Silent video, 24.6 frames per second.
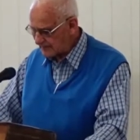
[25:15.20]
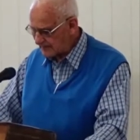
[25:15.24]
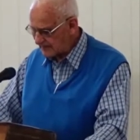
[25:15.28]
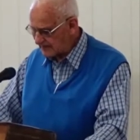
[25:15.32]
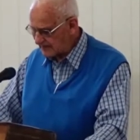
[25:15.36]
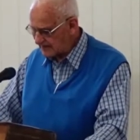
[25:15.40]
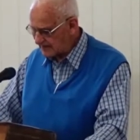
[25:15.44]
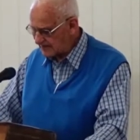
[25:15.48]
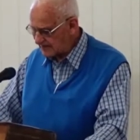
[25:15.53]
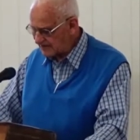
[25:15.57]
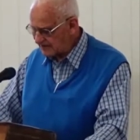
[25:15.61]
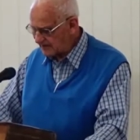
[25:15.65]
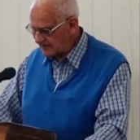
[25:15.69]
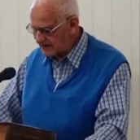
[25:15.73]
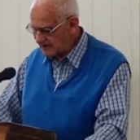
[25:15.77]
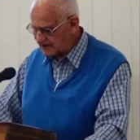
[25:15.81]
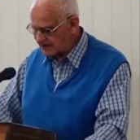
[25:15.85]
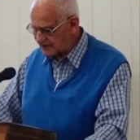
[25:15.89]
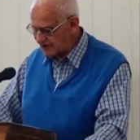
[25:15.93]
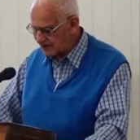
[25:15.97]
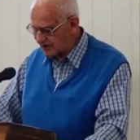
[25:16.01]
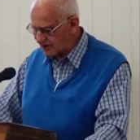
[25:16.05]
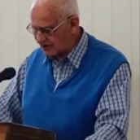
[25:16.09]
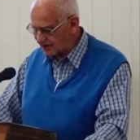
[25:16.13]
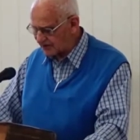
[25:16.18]
Thank
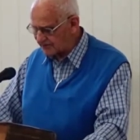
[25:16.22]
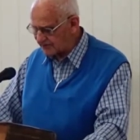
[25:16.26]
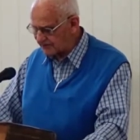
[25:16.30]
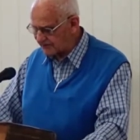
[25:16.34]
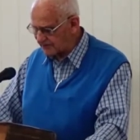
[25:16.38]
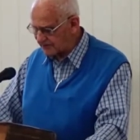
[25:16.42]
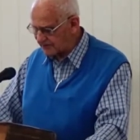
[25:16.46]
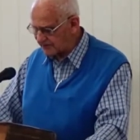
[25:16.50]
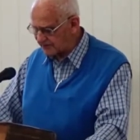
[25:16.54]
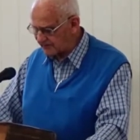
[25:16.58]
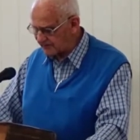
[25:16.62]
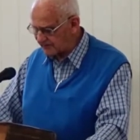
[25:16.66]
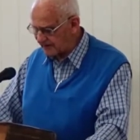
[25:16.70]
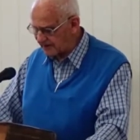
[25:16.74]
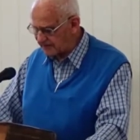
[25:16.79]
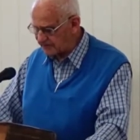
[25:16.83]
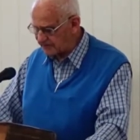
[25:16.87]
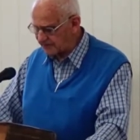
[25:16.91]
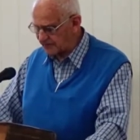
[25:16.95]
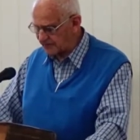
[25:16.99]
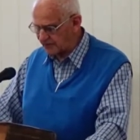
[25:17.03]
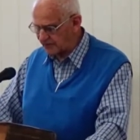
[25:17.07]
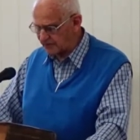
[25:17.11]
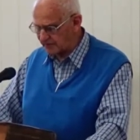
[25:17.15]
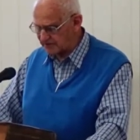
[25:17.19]
God for the faithful
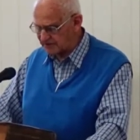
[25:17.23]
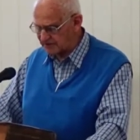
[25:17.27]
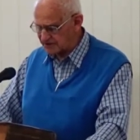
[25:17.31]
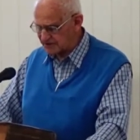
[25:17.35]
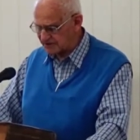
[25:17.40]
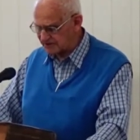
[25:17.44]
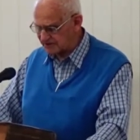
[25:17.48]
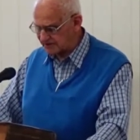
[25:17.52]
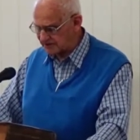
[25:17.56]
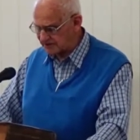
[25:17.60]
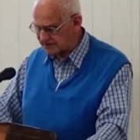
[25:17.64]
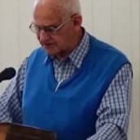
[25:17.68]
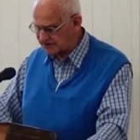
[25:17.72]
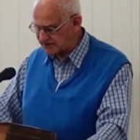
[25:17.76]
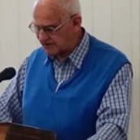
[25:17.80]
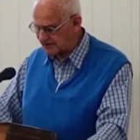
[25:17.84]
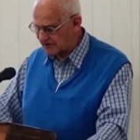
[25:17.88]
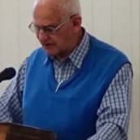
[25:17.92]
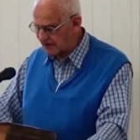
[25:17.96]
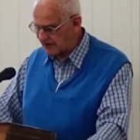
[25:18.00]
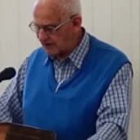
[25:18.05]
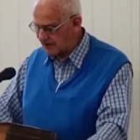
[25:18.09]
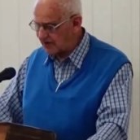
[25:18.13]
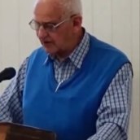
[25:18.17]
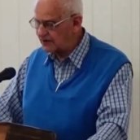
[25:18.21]
missionaries
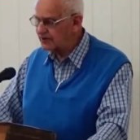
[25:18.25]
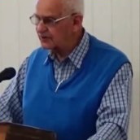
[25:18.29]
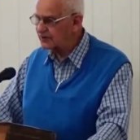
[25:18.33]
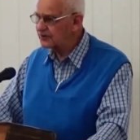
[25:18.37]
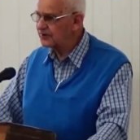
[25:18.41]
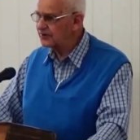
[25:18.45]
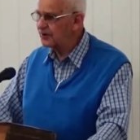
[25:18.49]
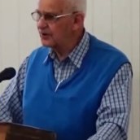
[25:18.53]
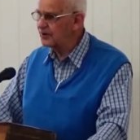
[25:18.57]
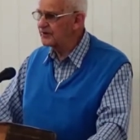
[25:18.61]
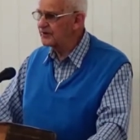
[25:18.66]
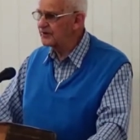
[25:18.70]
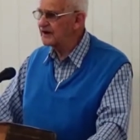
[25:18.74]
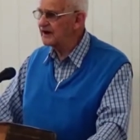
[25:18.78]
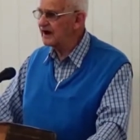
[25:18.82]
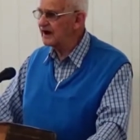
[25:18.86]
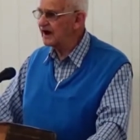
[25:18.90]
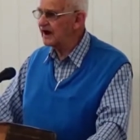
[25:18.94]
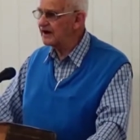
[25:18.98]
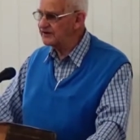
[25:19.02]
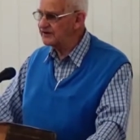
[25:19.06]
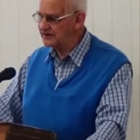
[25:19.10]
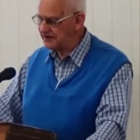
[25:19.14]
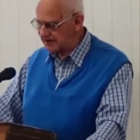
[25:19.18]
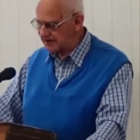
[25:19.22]
through the
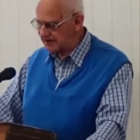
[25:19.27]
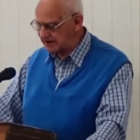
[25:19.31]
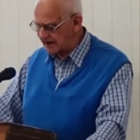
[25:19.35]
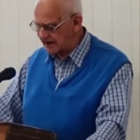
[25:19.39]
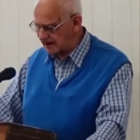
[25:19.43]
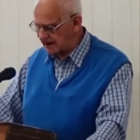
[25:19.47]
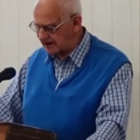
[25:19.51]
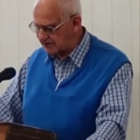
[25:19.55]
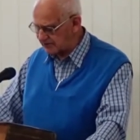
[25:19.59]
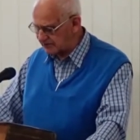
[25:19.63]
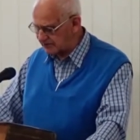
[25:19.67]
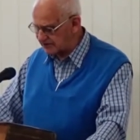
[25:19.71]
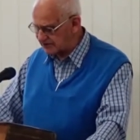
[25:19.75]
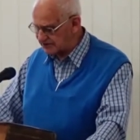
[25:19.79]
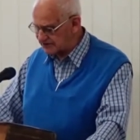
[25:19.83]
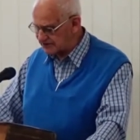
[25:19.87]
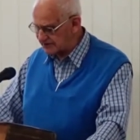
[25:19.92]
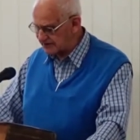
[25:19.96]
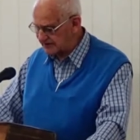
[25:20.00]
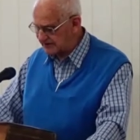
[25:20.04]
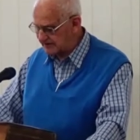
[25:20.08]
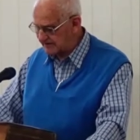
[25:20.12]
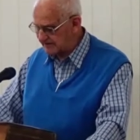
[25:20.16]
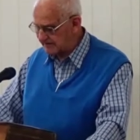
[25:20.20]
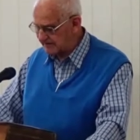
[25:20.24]
1800s
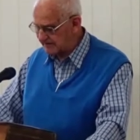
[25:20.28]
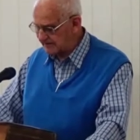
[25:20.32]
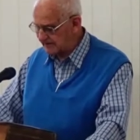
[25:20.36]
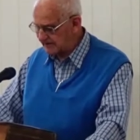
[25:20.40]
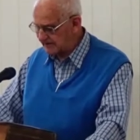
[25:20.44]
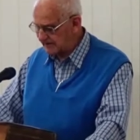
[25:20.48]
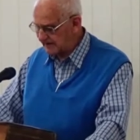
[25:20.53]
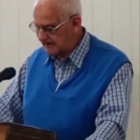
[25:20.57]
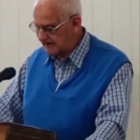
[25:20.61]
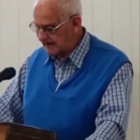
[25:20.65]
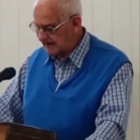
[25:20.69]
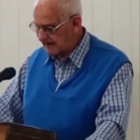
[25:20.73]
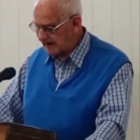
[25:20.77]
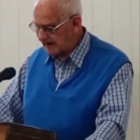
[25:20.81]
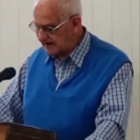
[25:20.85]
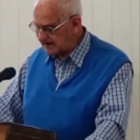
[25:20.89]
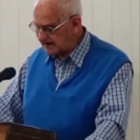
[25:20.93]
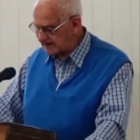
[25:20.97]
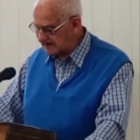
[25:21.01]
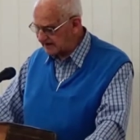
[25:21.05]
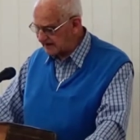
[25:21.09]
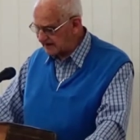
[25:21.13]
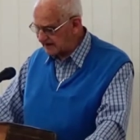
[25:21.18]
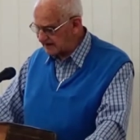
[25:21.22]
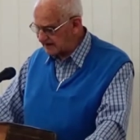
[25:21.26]
and
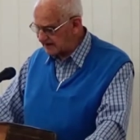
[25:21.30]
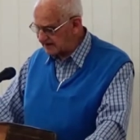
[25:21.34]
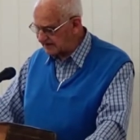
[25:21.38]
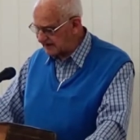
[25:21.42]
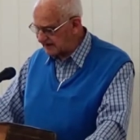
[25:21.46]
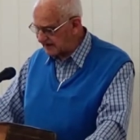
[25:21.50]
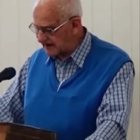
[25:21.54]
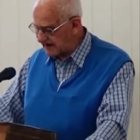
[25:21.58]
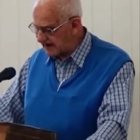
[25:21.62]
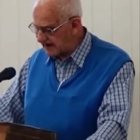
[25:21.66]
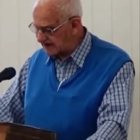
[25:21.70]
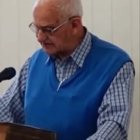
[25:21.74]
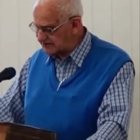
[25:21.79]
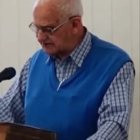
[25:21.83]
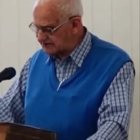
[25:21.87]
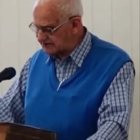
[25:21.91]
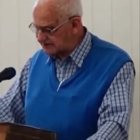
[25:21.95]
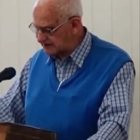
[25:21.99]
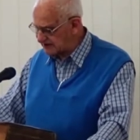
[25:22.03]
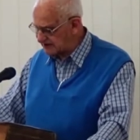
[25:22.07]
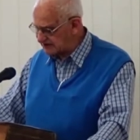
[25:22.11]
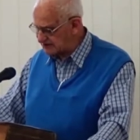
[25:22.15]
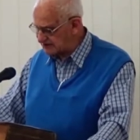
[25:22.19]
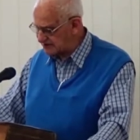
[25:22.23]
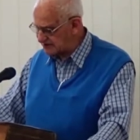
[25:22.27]
again in the last
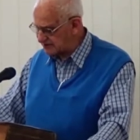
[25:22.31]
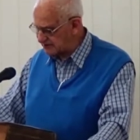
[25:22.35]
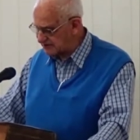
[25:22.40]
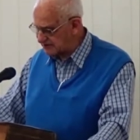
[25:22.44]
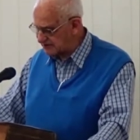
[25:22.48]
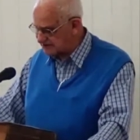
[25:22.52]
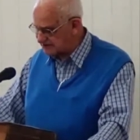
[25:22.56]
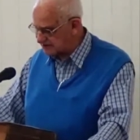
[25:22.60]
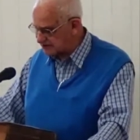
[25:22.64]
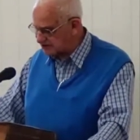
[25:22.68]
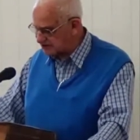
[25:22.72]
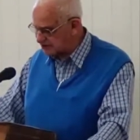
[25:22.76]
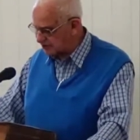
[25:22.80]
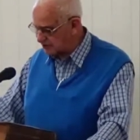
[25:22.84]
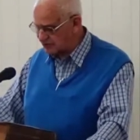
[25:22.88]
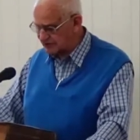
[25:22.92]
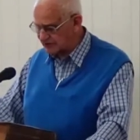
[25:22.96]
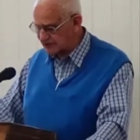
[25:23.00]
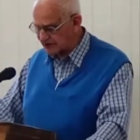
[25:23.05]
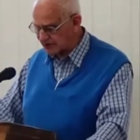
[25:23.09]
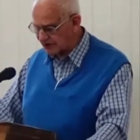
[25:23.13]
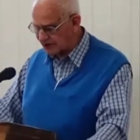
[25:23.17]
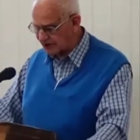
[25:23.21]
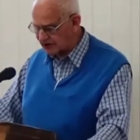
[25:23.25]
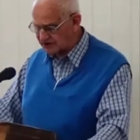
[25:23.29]
centuries that took the
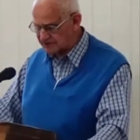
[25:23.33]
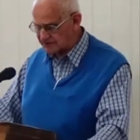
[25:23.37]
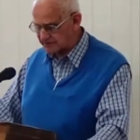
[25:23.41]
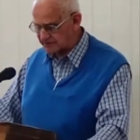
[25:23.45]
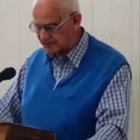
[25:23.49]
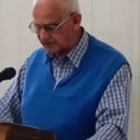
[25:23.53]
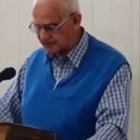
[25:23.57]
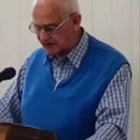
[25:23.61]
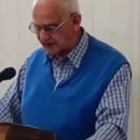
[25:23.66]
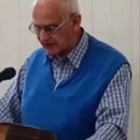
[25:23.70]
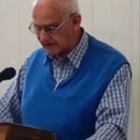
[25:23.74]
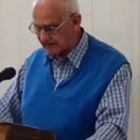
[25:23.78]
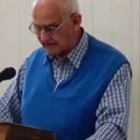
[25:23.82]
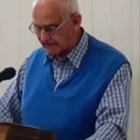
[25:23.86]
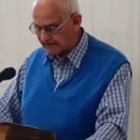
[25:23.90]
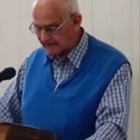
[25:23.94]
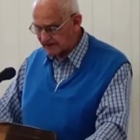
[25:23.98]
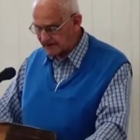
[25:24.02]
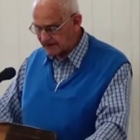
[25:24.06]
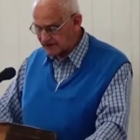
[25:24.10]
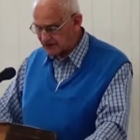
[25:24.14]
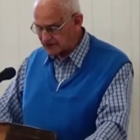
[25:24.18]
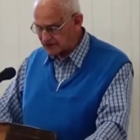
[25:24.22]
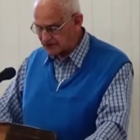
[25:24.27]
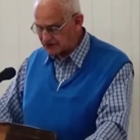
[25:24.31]
gospel to
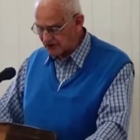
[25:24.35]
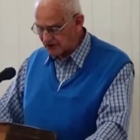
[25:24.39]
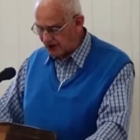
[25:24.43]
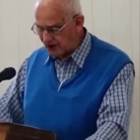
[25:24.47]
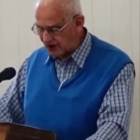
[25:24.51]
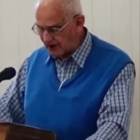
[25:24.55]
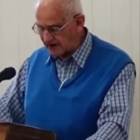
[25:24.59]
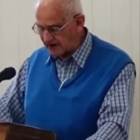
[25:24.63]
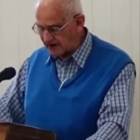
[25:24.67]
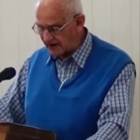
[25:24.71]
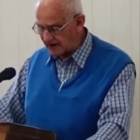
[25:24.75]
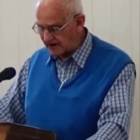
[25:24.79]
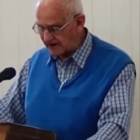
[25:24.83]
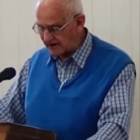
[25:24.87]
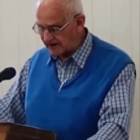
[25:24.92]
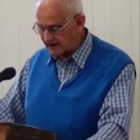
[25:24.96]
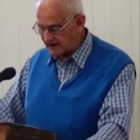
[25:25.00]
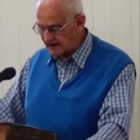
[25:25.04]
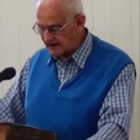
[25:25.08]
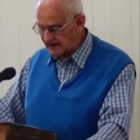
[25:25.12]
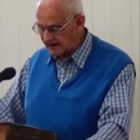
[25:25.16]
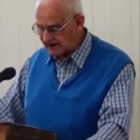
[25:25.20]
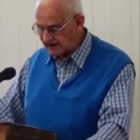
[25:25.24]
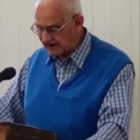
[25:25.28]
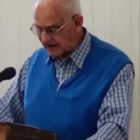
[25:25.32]
China
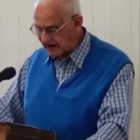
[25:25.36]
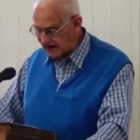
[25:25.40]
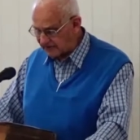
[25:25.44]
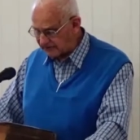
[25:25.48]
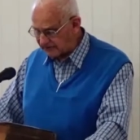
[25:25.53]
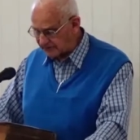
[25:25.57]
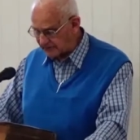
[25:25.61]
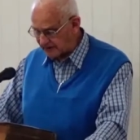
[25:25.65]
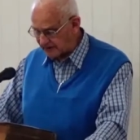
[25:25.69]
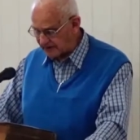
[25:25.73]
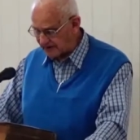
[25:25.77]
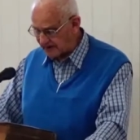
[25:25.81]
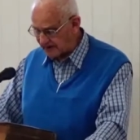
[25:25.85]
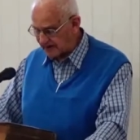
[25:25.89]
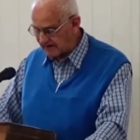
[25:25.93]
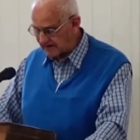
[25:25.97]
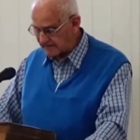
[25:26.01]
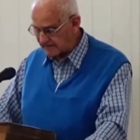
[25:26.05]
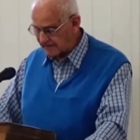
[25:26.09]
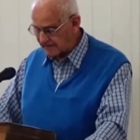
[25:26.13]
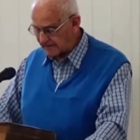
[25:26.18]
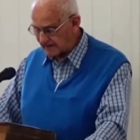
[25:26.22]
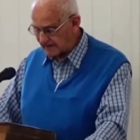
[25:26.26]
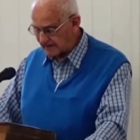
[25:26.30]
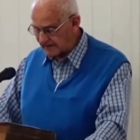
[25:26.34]
and Africa,
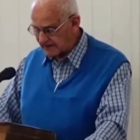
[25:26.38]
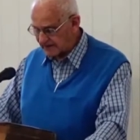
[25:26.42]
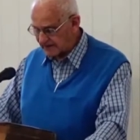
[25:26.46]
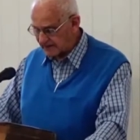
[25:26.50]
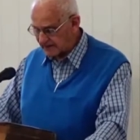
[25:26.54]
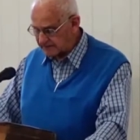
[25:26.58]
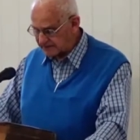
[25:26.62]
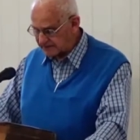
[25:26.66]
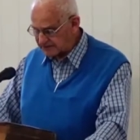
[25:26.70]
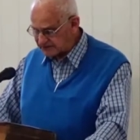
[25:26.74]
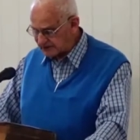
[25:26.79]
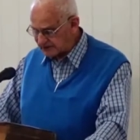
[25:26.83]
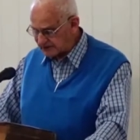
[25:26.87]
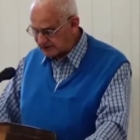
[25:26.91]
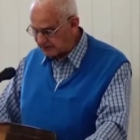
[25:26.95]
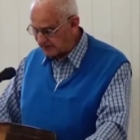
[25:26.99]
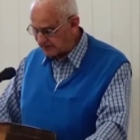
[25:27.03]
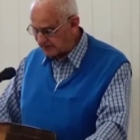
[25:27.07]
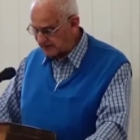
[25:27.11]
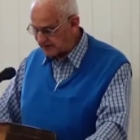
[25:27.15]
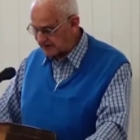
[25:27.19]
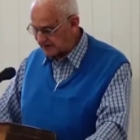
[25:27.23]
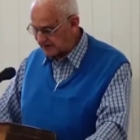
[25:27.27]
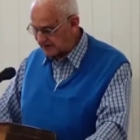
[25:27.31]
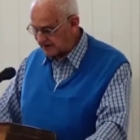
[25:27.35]
the Pacific,
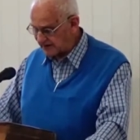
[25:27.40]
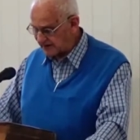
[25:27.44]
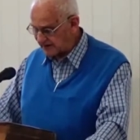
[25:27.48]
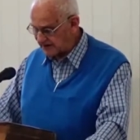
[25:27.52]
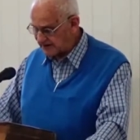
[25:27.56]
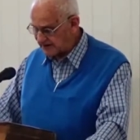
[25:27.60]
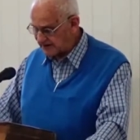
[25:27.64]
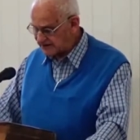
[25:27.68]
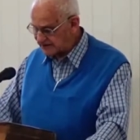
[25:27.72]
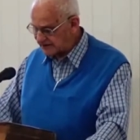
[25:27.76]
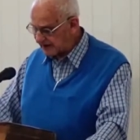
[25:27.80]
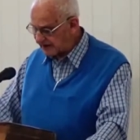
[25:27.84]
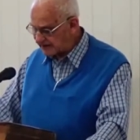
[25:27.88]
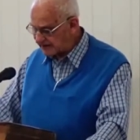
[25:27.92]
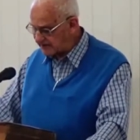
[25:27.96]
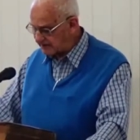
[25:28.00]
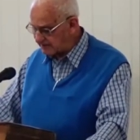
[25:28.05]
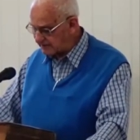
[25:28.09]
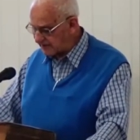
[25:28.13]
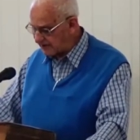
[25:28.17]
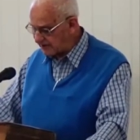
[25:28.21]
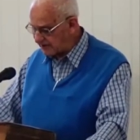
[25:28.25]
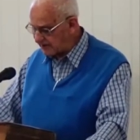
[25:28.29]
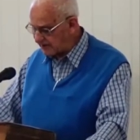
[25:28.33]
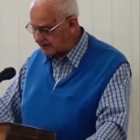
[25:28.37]
South
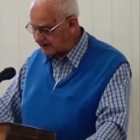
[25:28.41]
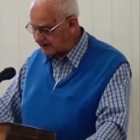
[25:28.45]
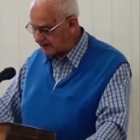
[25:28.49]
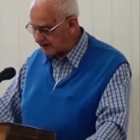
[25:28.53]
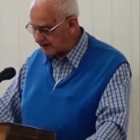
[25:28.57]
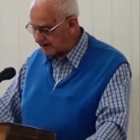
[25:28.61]
America.